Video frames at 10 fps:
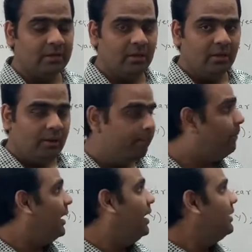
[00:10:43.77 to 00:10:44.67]

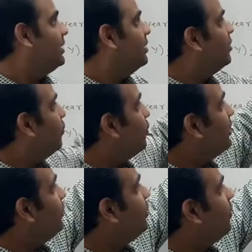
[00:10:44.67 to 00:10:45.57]
but once you
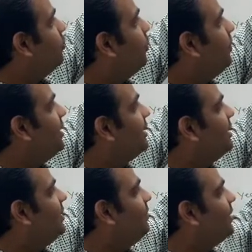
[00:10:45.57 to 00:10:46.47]
have to print leap
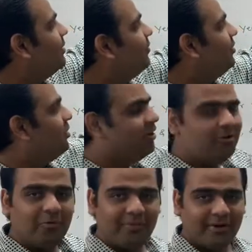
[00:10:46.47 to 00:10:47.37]
year, once you have to
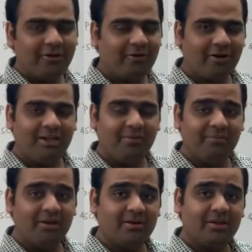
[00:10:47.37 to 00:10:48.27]
print not leap year,
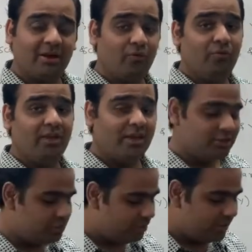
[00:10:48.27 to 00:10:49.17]
then how we can store
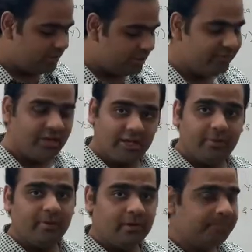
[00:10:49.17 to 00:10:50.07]
it in a
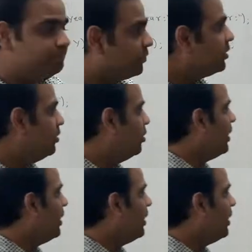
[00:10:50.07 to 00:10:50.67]
variable? Okay,